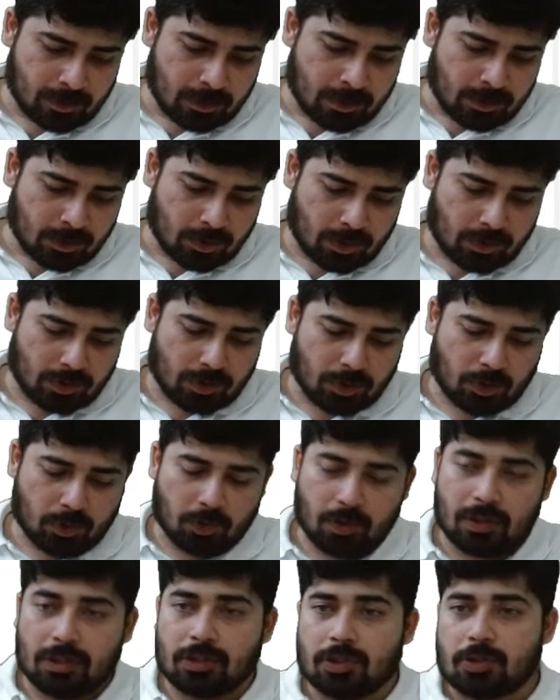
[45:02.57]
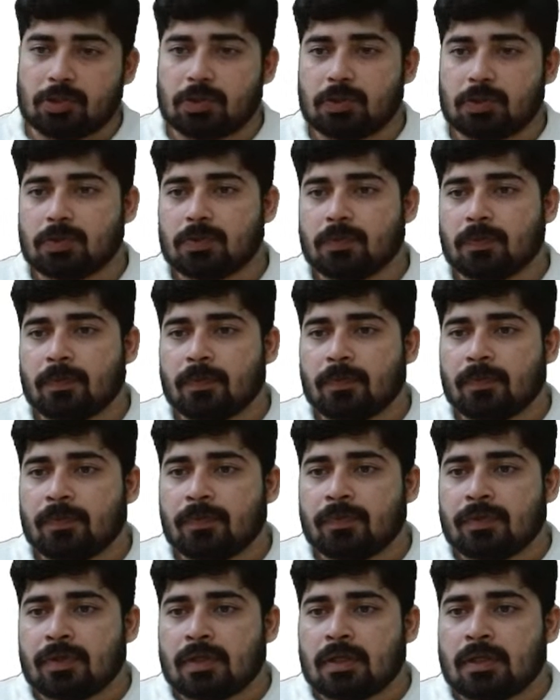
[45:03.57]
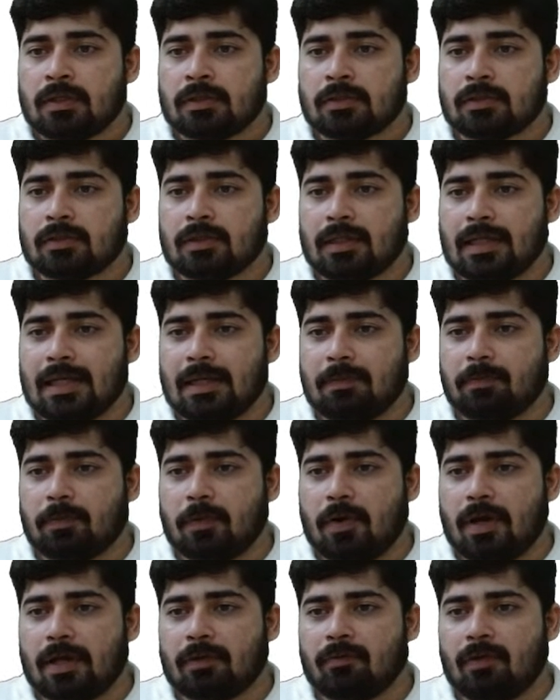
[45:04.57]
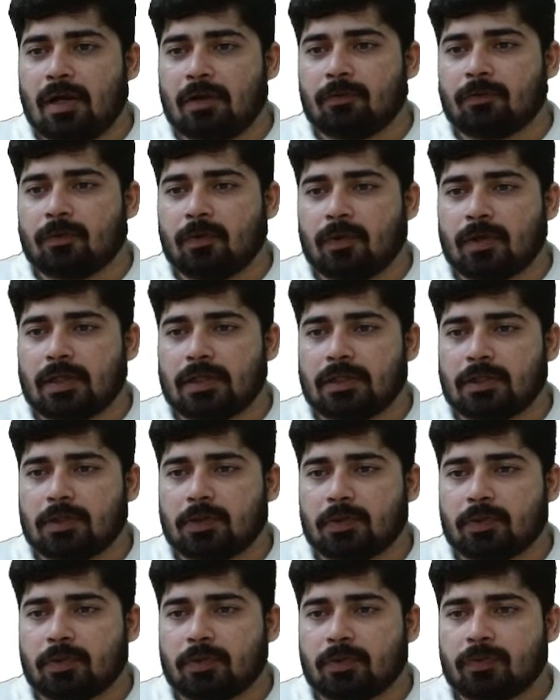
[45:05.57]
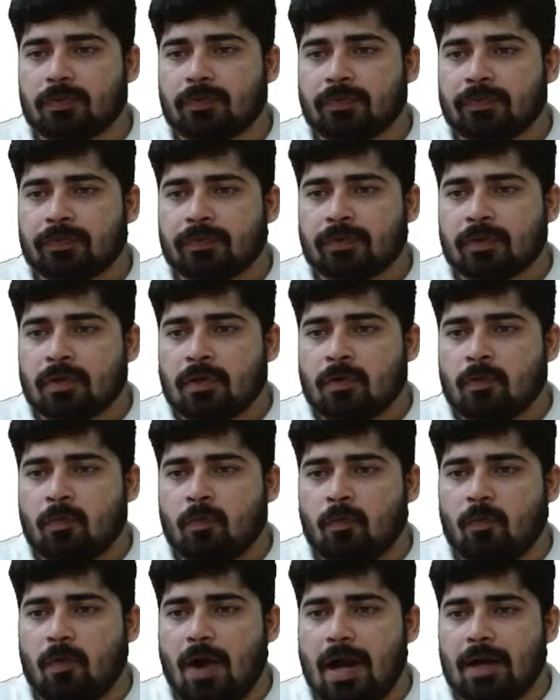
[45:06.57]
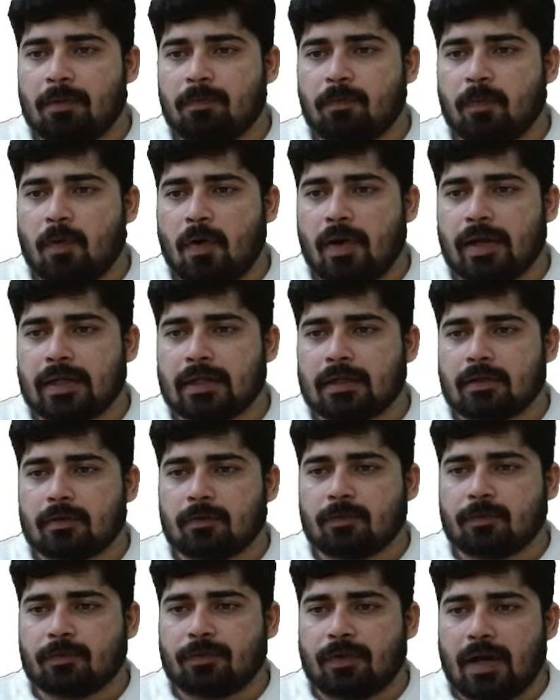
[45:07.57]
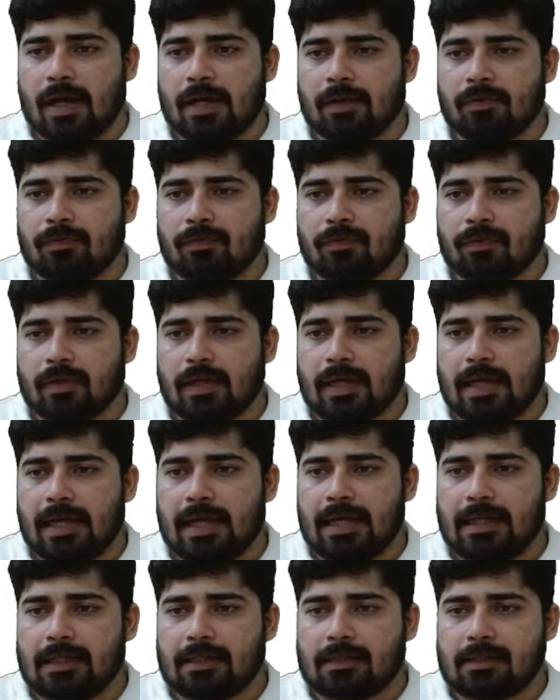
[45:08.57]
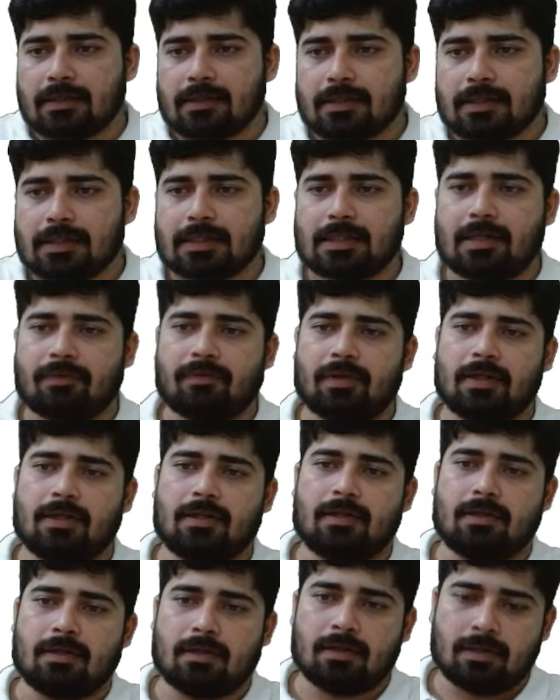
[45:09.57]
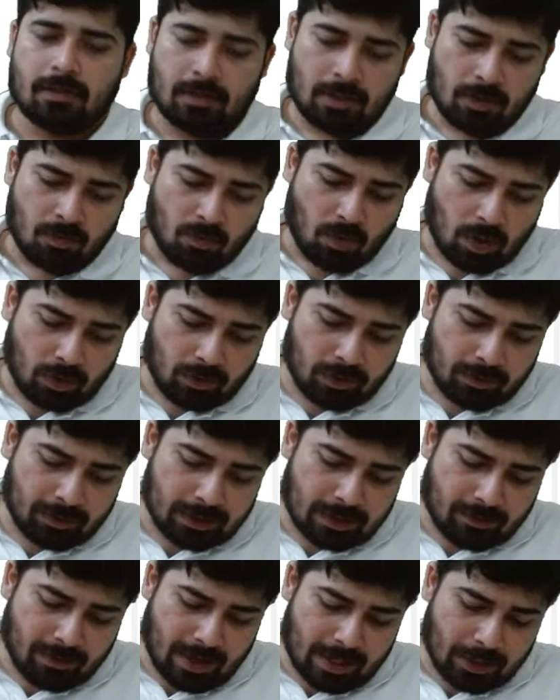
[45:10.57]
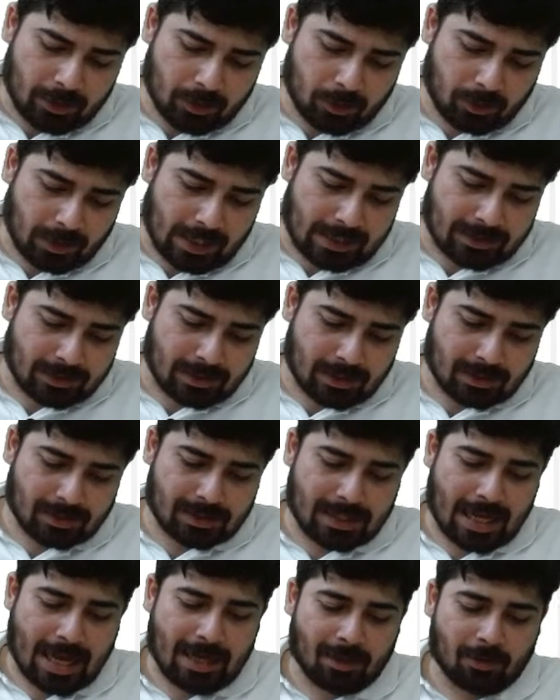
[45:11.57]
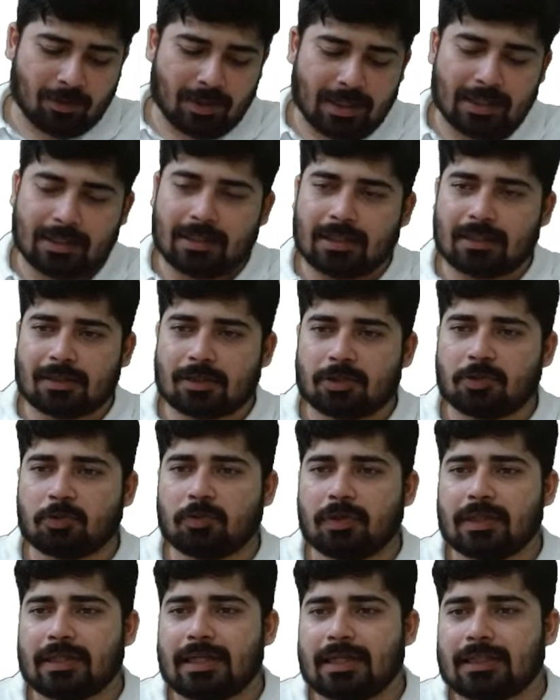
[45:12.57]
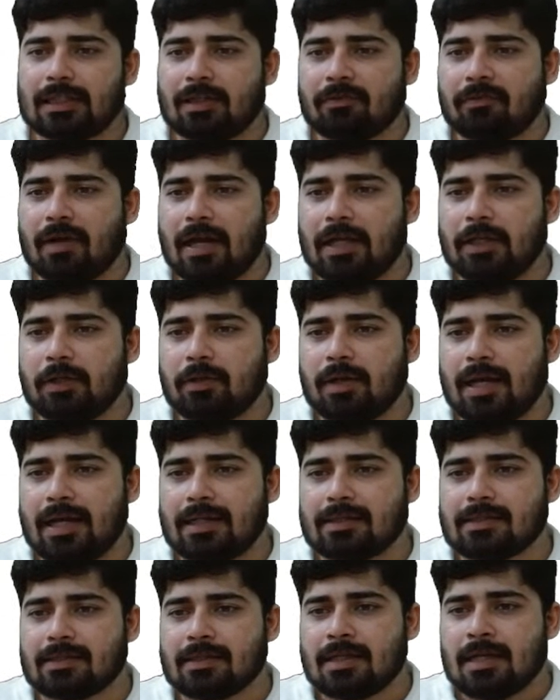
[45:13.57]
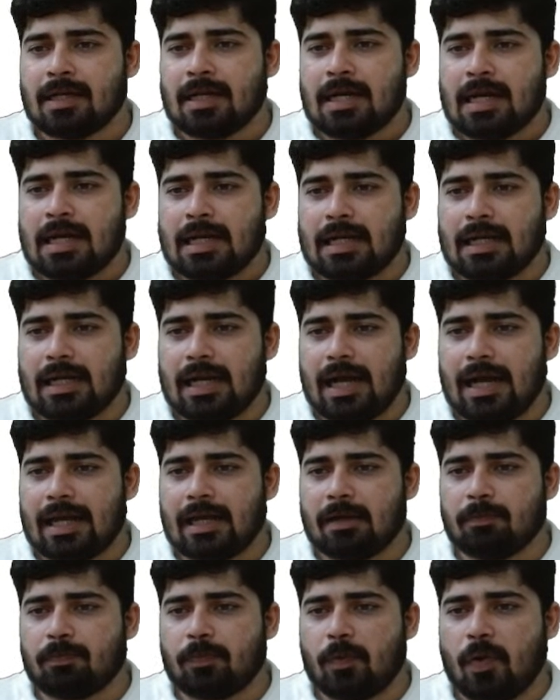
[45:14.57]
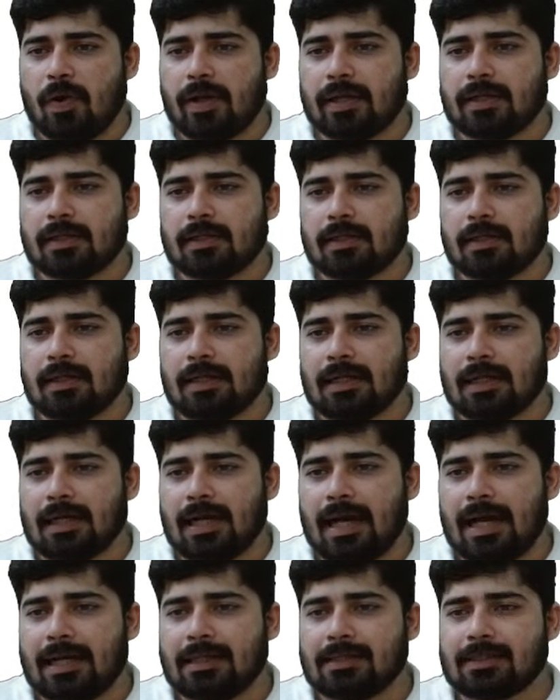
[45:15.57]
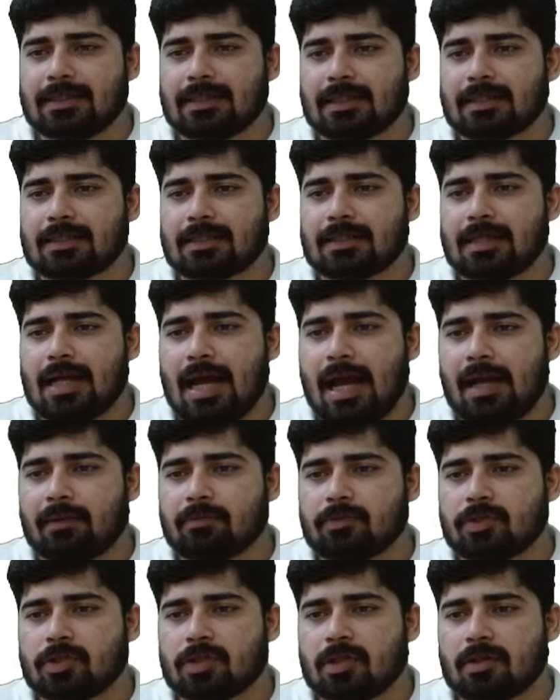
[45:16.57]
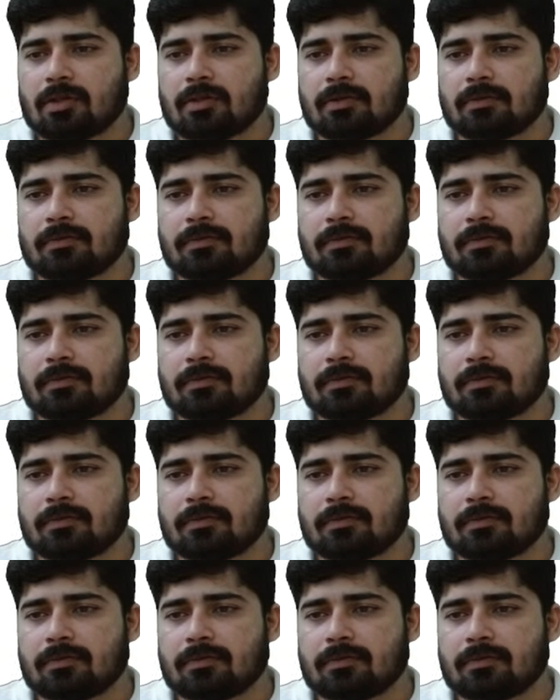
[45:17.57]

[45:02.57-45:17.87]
So it's 2 into 3.14 into 1.587. What will be the value? You can just calculate it. You will get the value as 9.96 Armstrong.